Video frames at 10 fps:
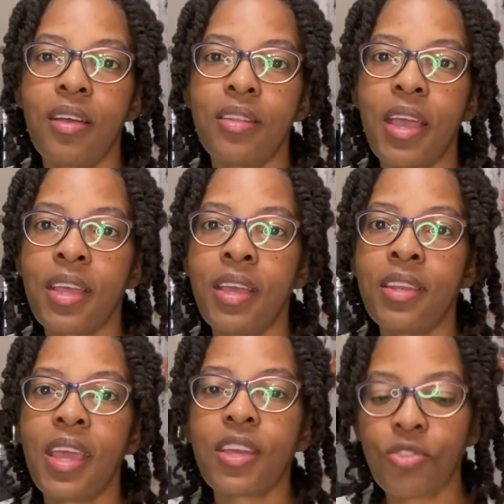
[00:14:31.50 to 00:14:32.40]

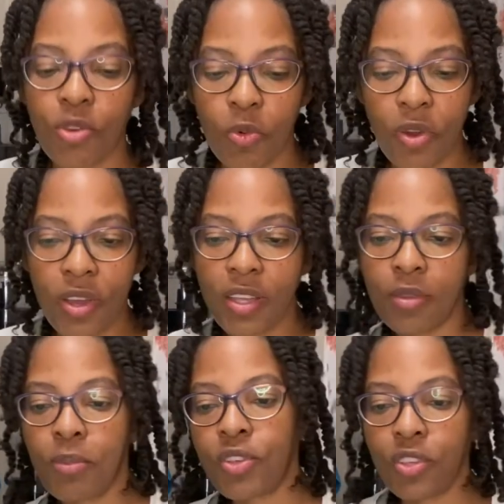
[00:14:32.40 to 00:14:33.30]
any extra work as
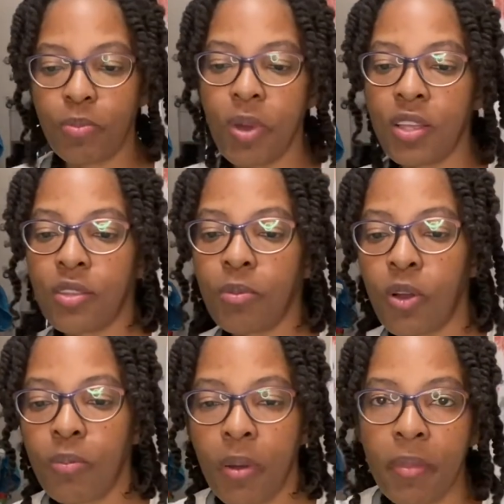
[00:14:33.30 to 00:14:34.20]
much as
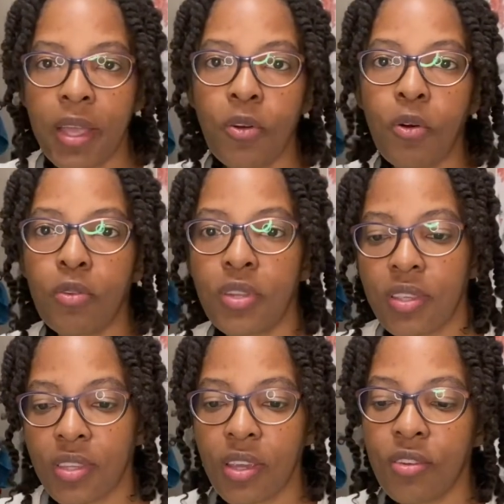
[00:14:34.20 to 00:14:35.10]
possible. But my goal
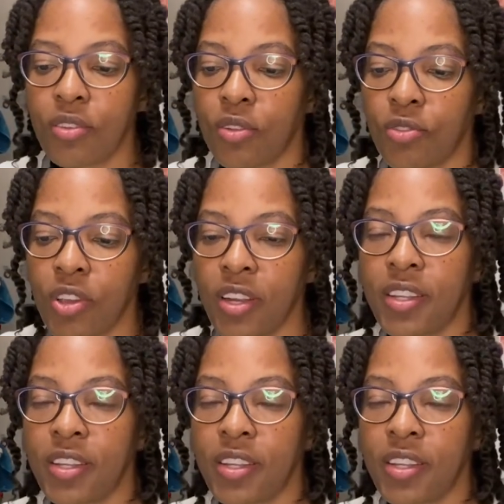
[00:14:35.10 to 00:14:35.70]
this year is to try to